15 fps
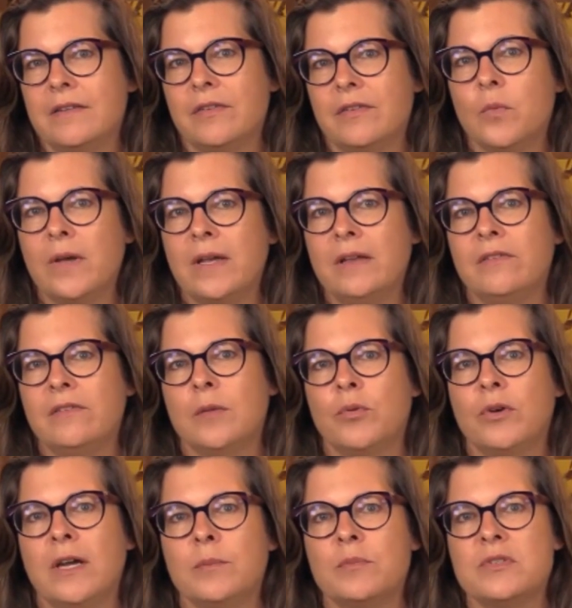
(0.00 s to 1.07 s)
in ways that
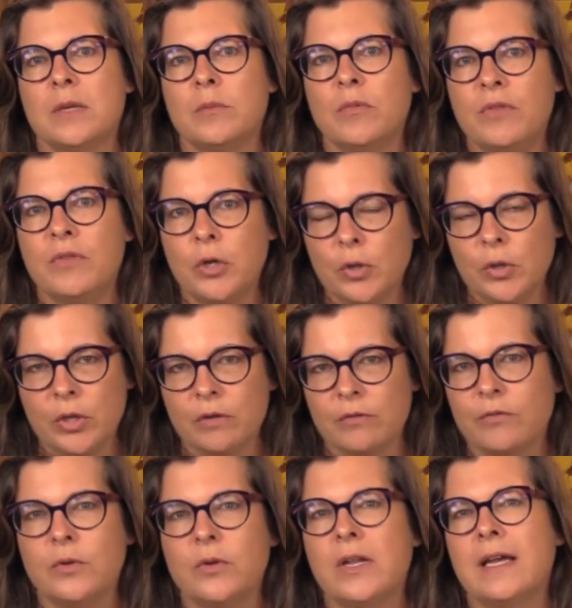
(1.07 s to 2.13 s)
perhaps some of the earlier
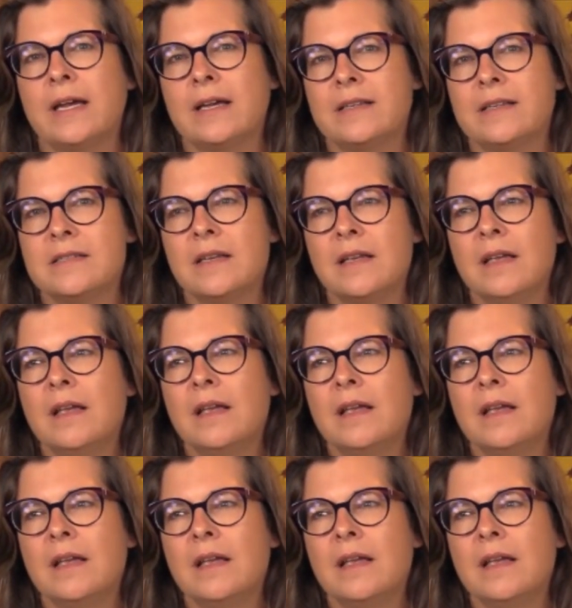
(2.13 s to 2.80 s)
food has,